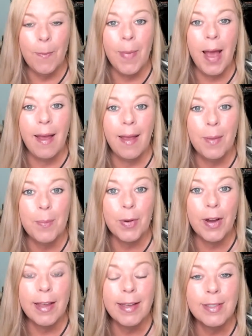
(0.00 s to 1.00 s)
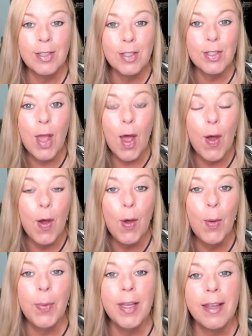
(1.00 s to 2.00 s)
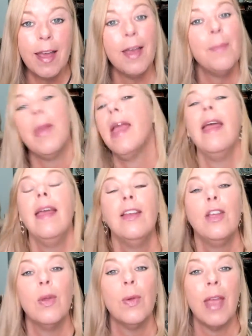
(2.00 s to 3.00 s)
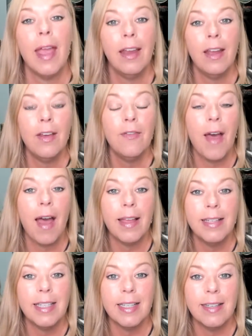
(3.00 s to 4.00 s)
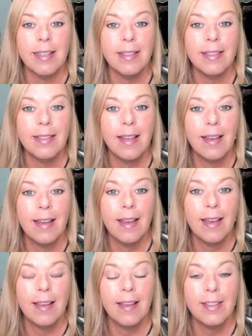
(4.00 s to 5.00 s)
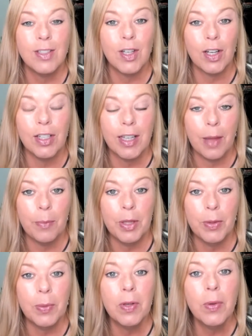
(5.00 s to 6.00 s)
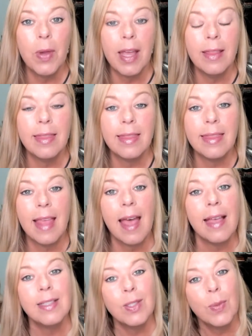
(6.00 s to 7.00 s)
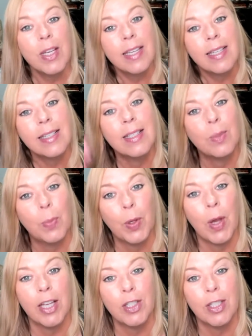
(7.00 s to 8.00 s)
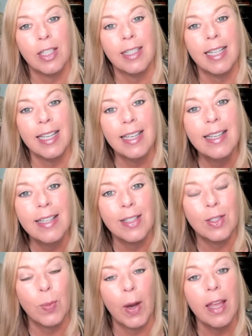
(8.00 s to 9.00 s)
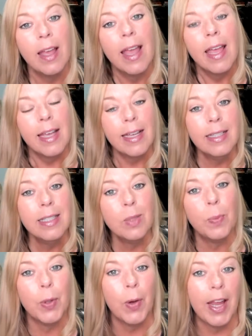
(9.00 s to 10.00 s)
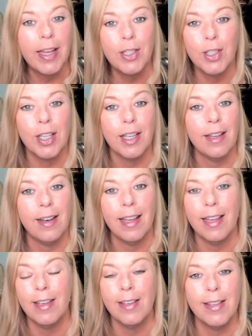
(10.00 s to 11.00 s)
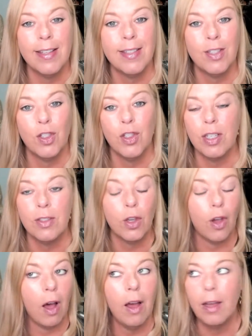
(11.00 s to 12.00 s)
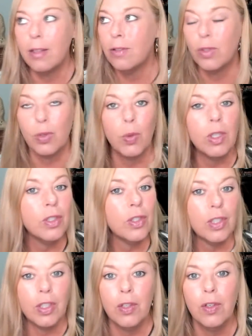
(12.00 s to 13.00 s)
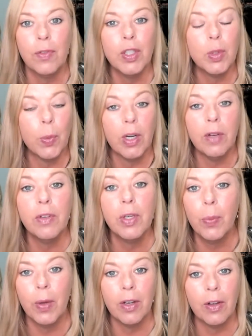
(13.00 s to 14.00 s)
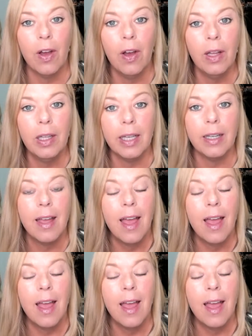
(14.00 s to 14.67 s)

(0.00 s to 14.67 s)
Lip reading: my brain just opened up and creative ideas started coming through. And that's what inspiration is, right? Inspiration is just God, source, the universe, whatever you want to call it,